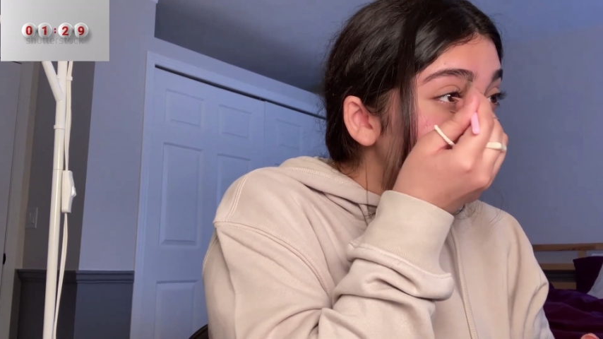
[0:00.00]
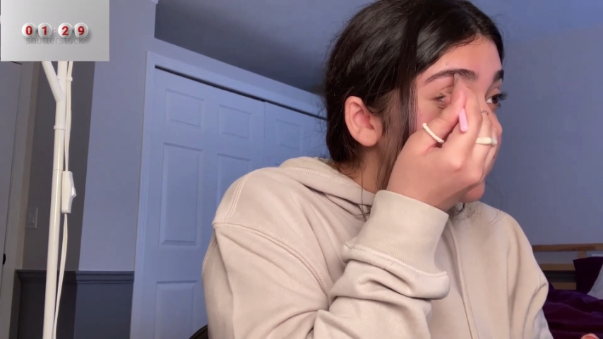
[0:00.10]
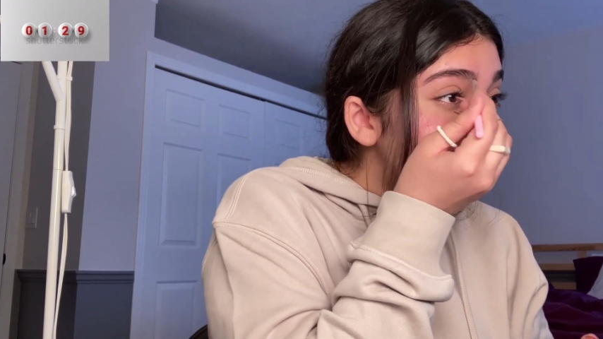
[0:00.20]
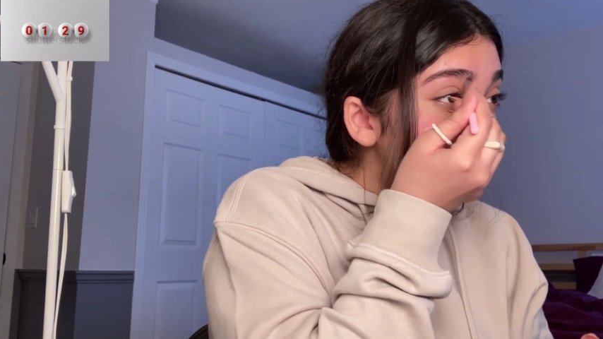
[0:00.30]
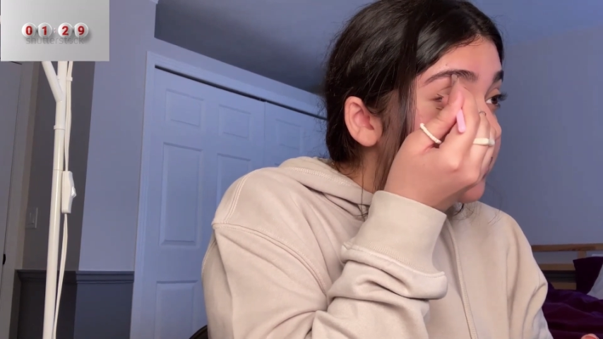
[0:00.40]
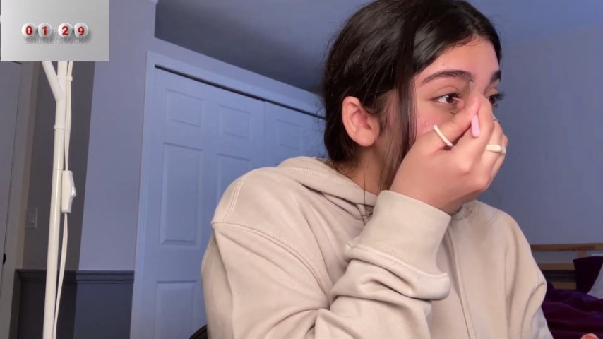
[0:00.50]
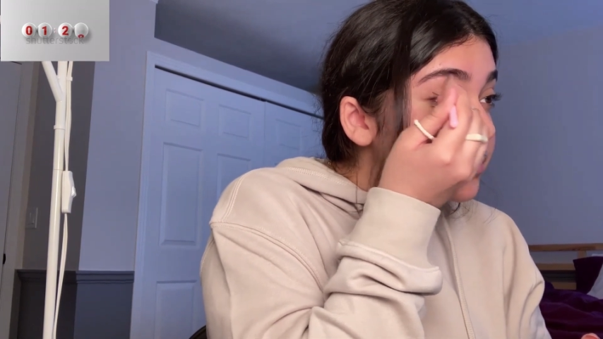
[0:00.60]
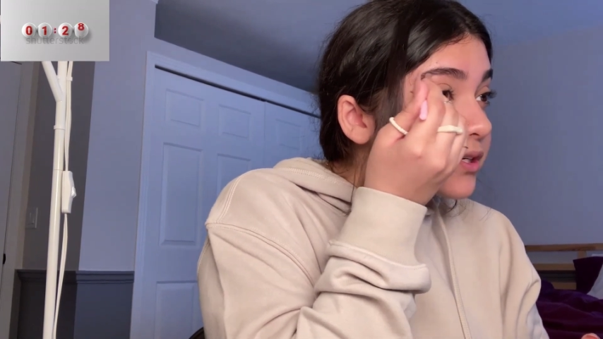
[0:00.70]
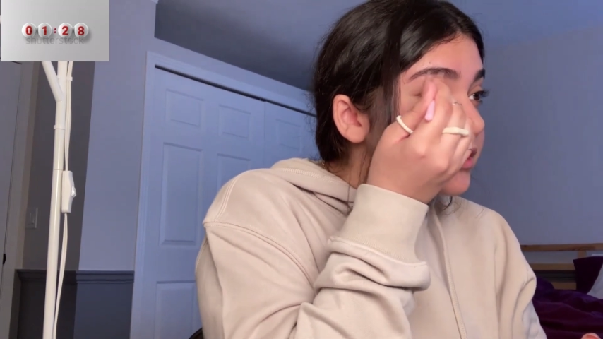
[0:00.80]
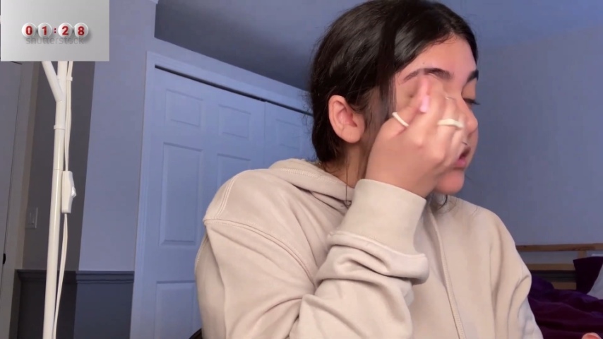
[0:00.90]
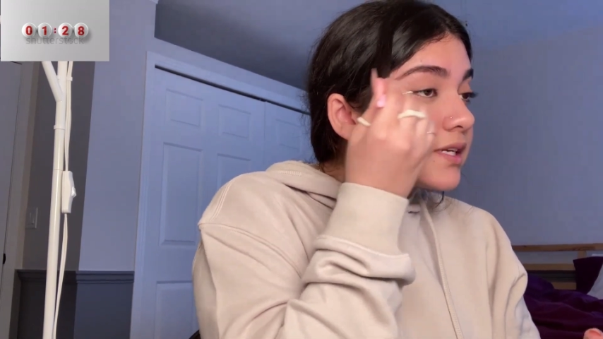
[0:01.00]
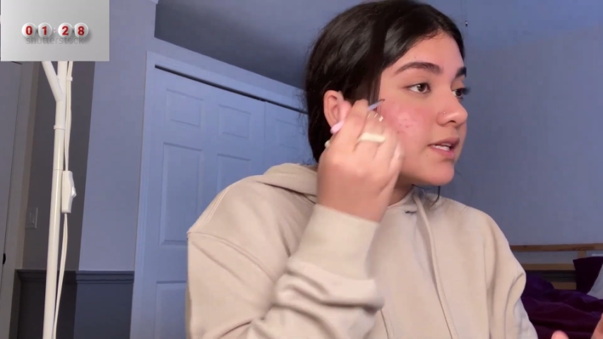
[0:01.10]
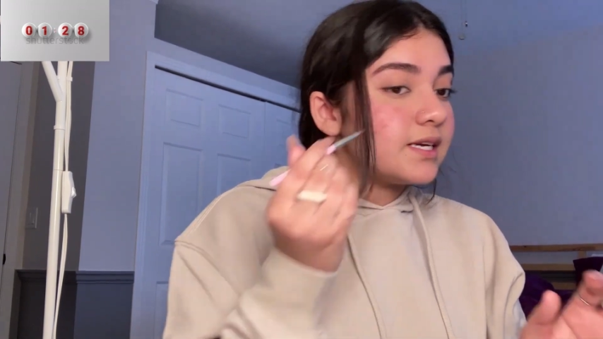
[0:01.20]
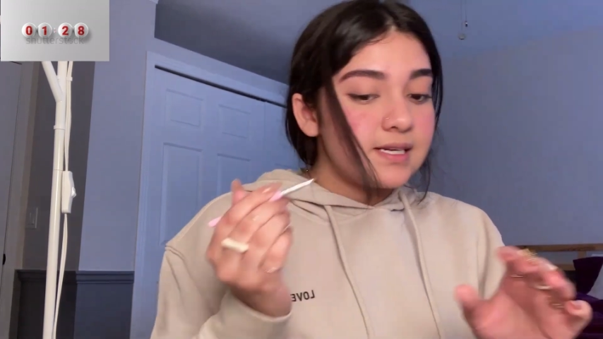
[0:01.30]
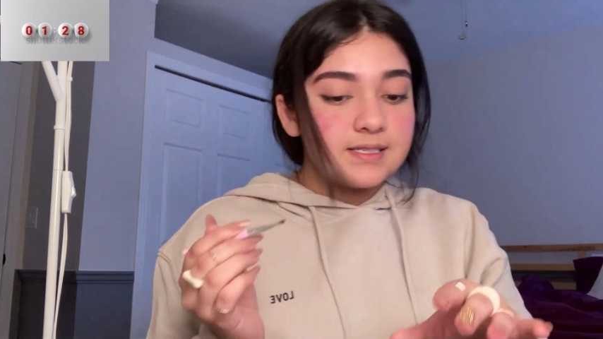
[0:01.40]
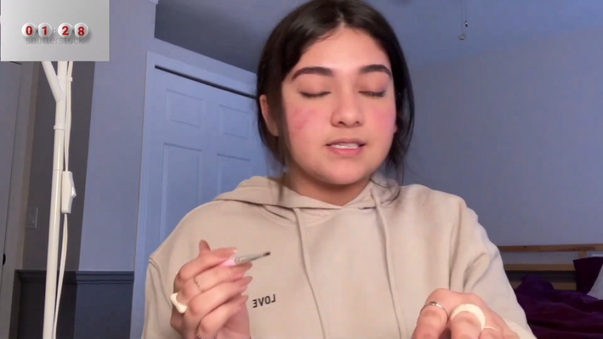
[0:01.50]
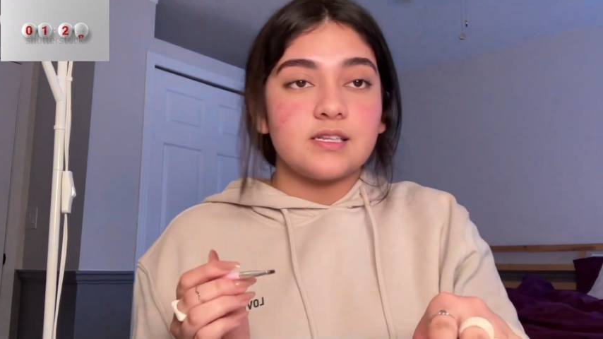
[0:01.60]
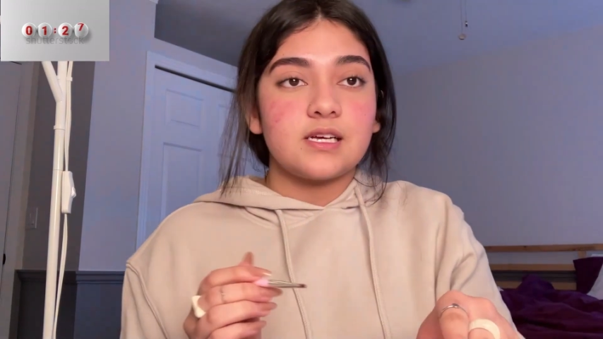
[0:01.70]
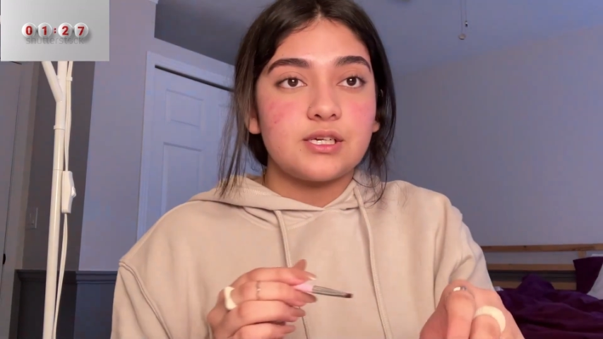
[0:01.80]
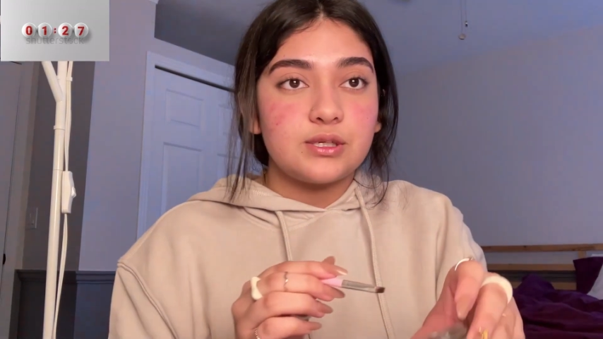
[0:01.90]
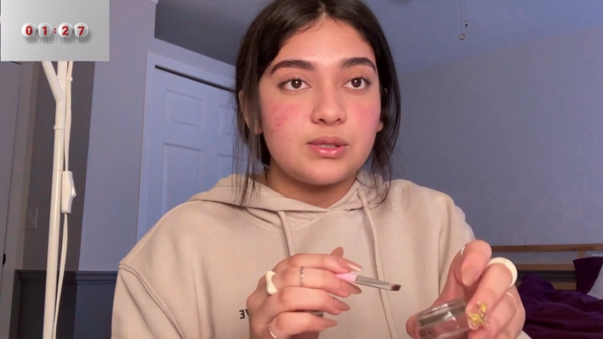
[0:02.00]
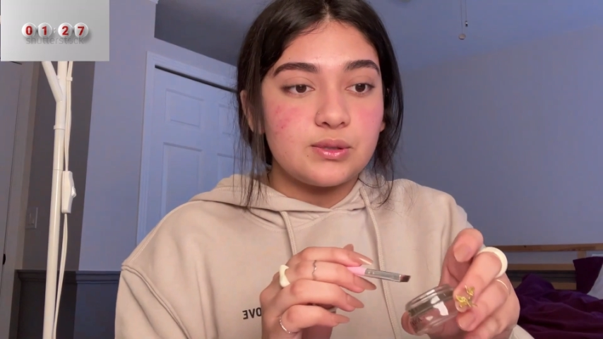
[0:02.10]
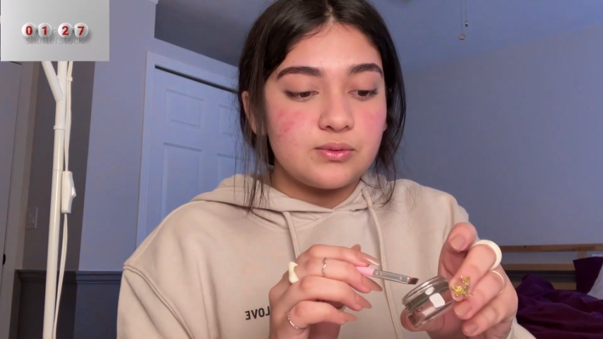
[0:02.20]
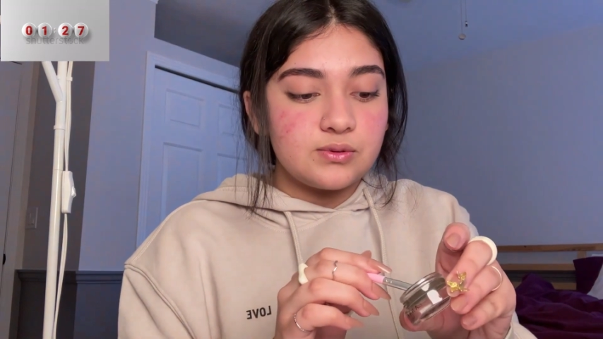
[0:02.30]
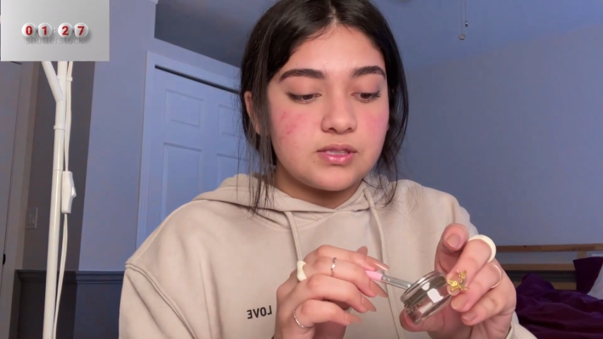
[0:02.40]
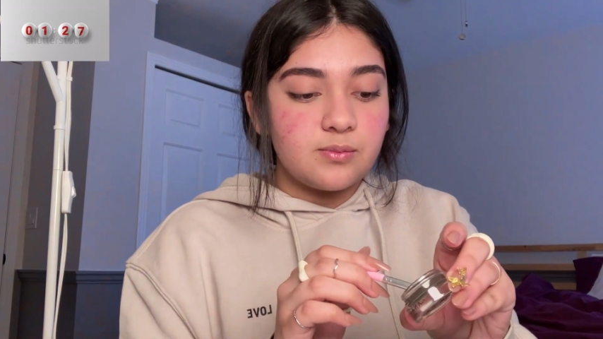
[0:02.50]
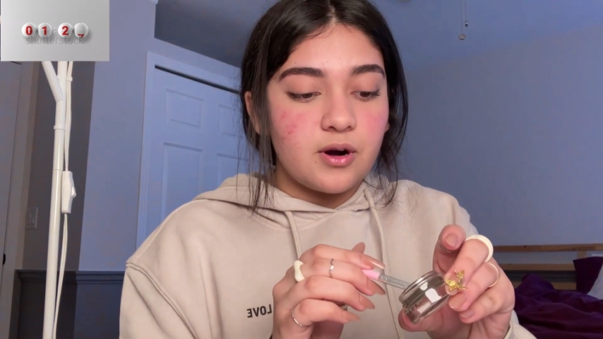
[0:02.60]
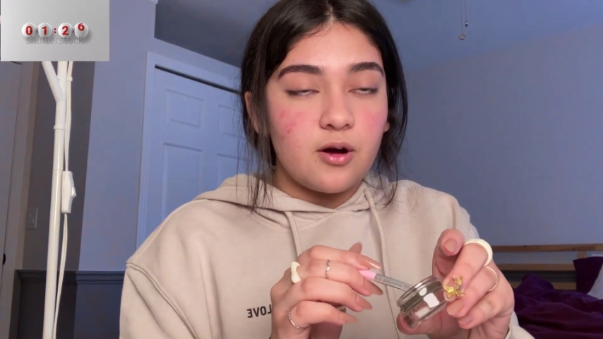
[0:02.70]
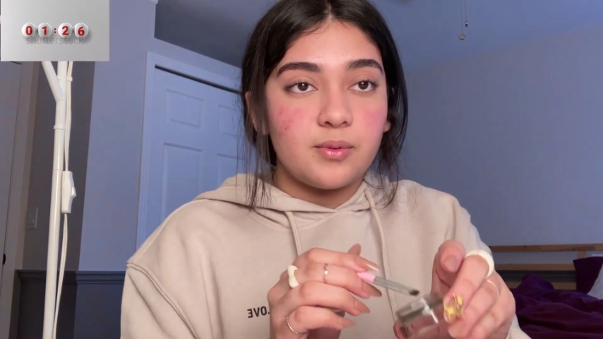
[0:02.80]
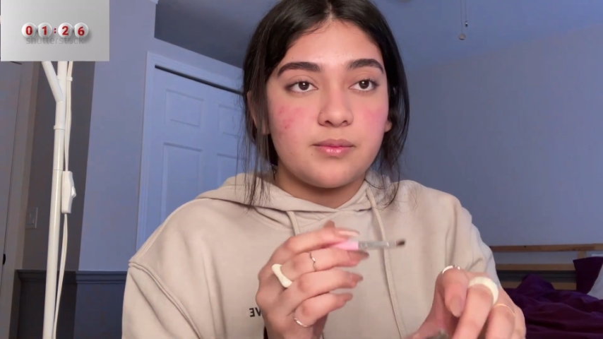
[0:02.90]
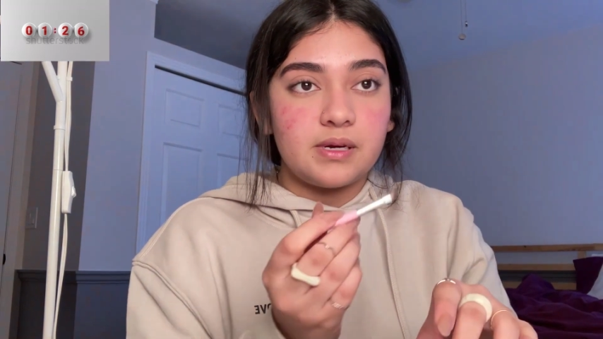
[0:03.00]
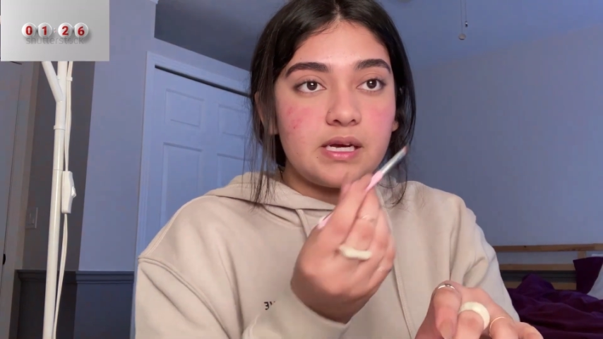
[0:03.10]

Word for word: but personally, I still like to use the brow pomade